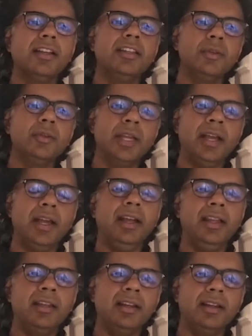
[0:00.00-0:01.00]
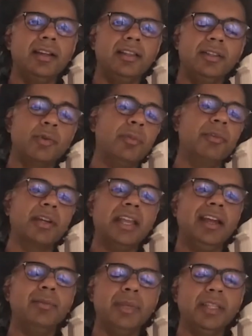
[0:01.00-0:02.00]
the rubber
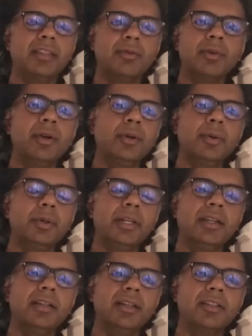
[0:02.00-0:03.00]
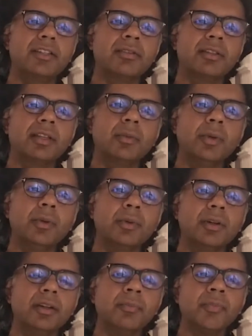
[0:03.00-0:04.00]
can meet the road. And certainly we
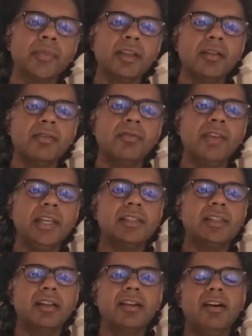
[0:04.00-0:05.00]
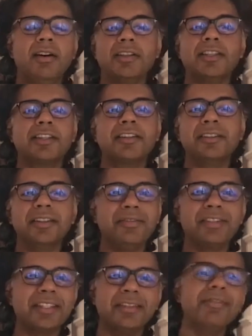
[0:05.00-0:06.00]
were facing cost
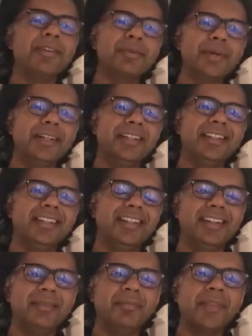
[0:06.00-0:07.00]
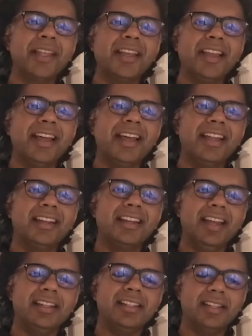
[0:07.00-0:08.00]
cliffs, if you will,
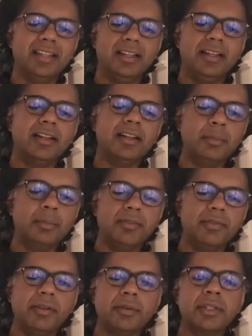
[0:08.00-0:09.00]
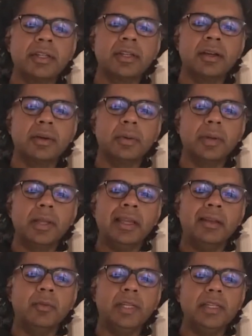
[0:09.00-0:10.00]
at a couple of years ago.
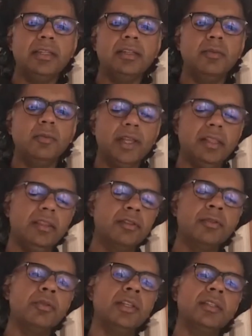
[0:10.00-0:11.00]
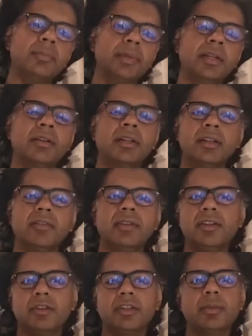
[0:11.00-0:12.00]
And we went through this period of
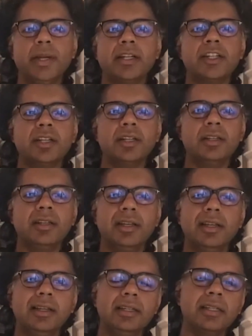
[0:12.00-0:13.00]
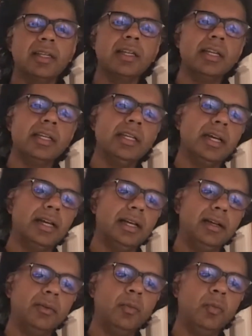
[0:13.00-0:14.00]
introspection and
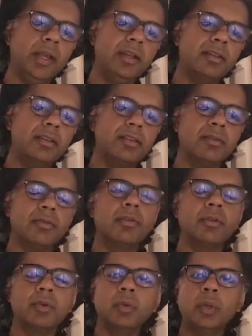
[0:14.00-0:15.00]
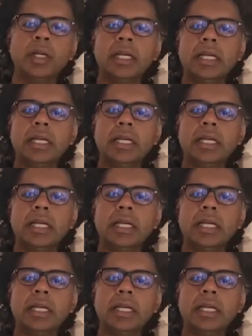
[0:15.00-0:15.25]
went through